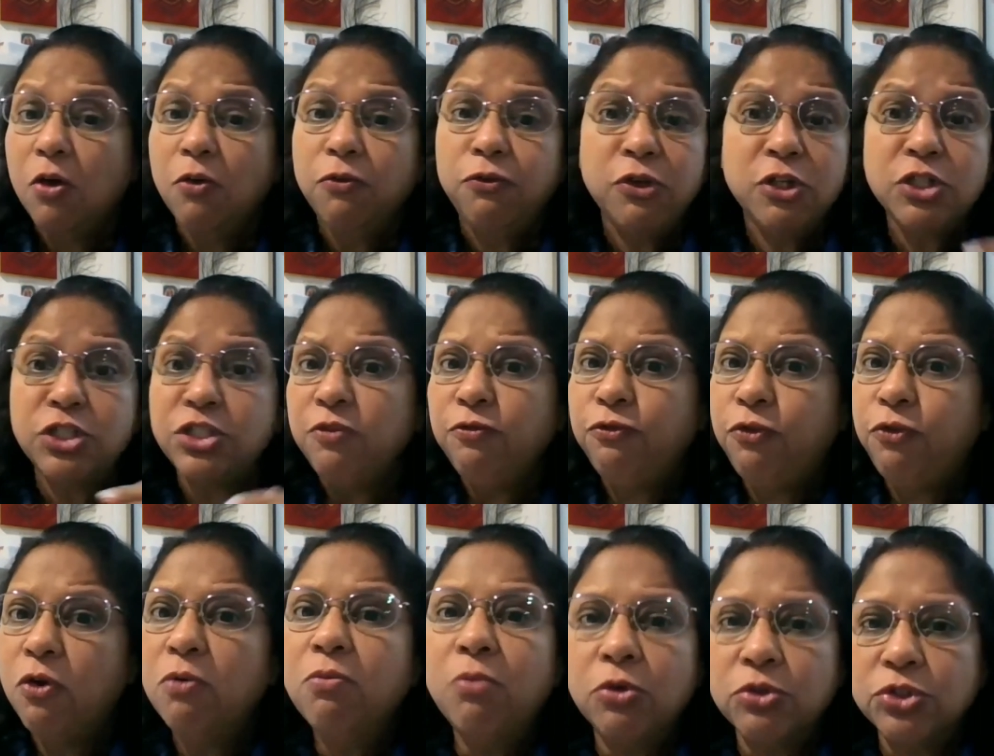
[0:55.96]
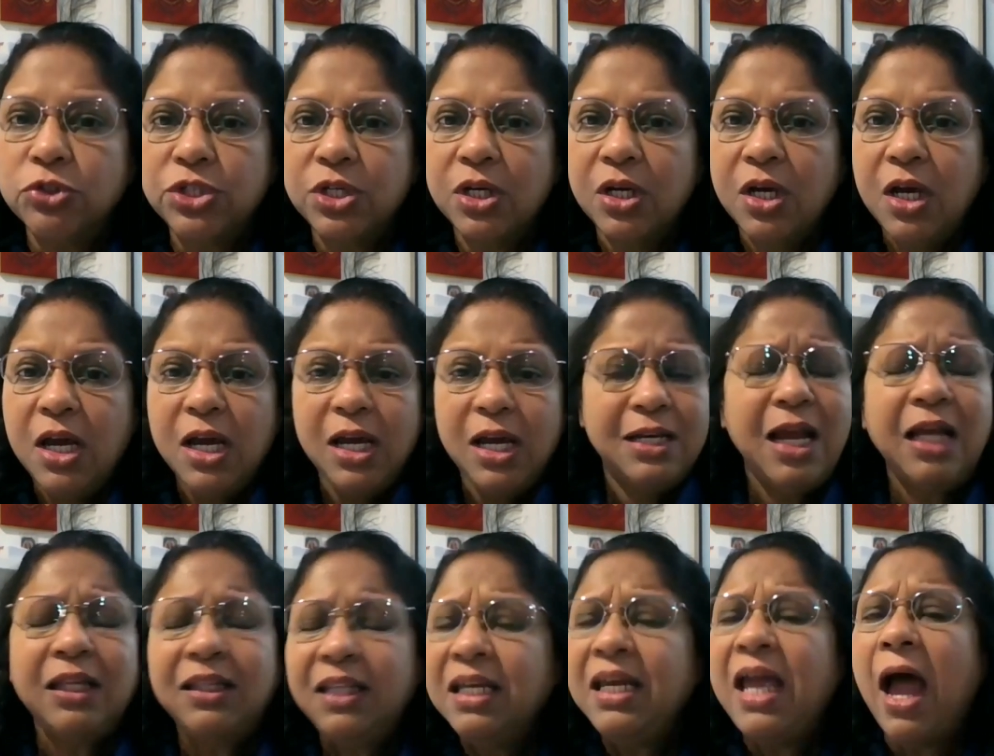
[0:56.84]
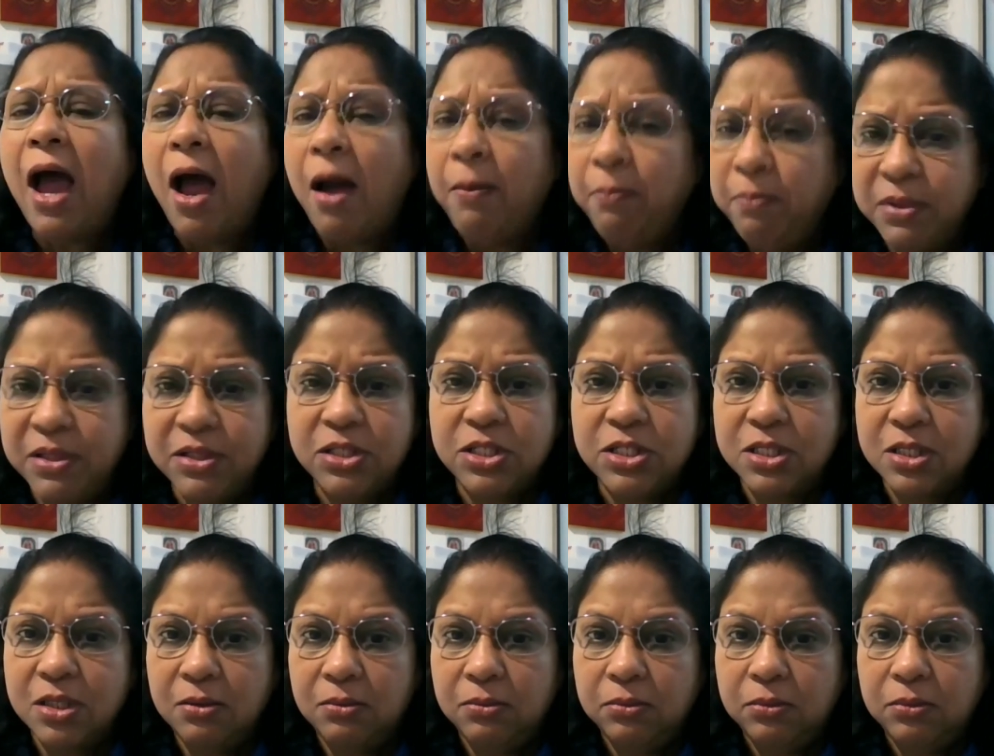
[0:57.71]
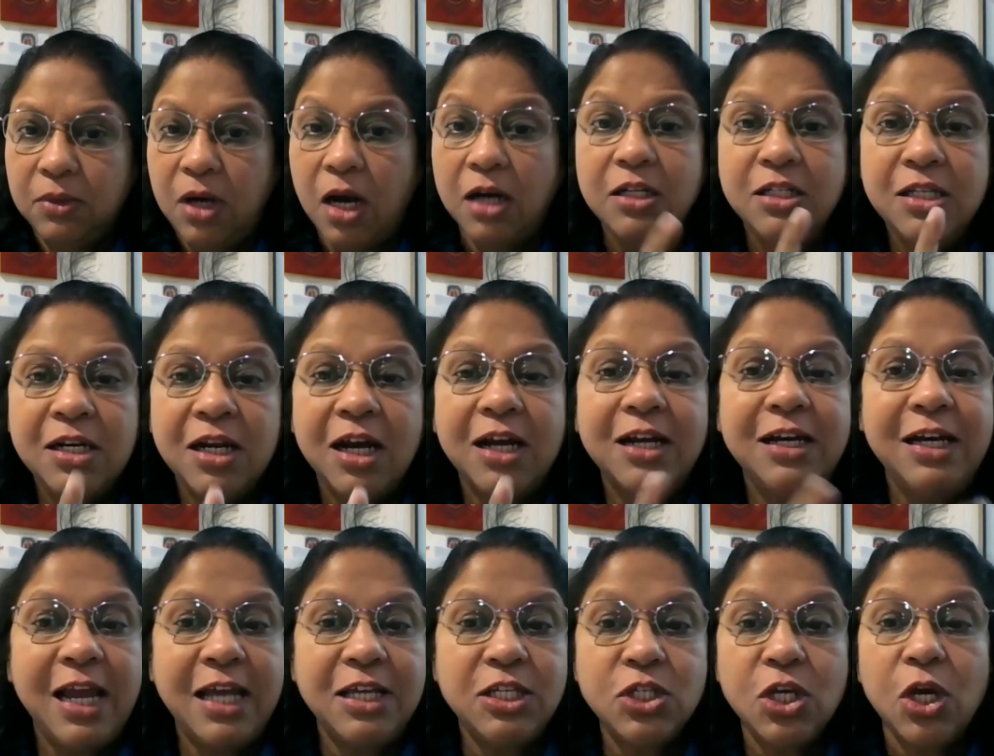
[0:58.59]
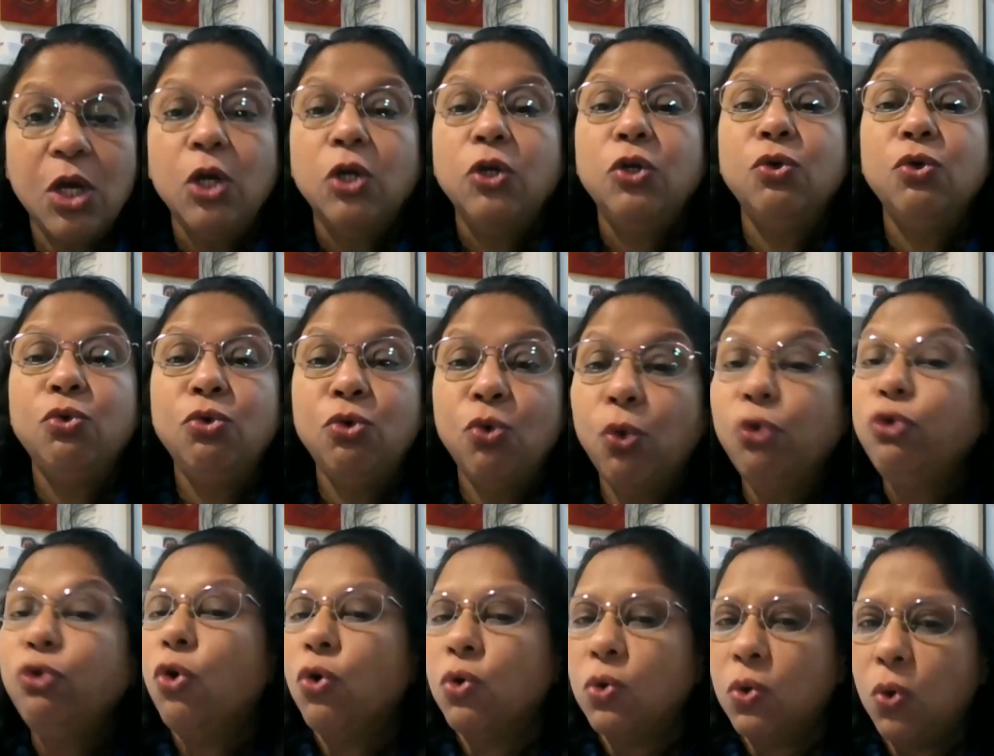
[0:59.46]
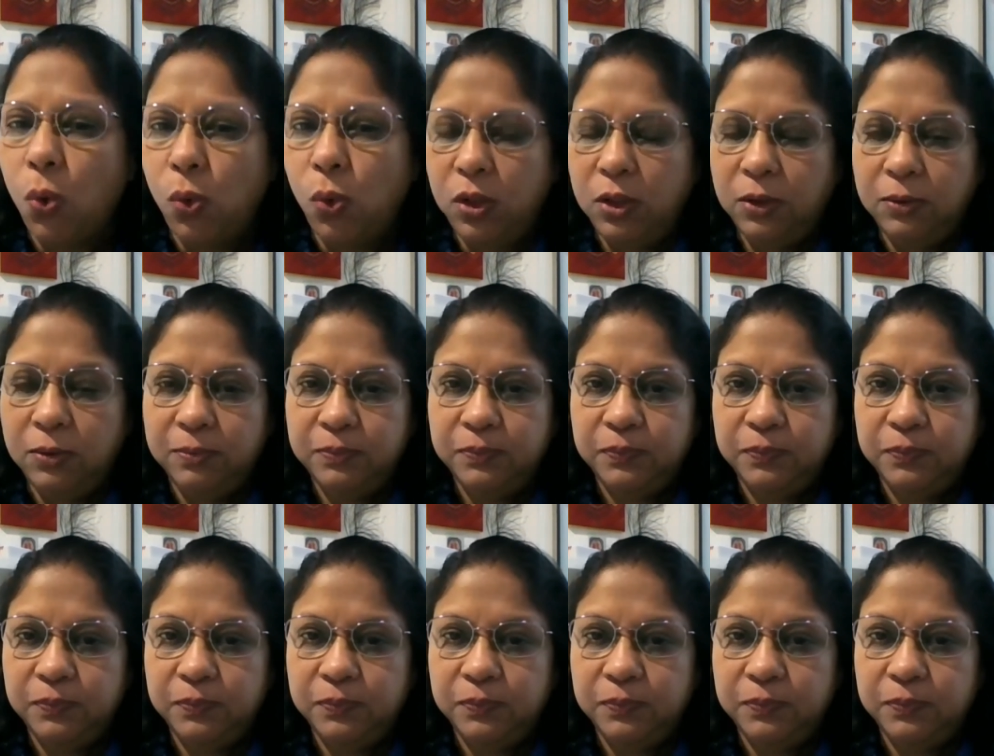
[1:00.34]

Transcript: First and foremost, nothing happens unless you know your goal.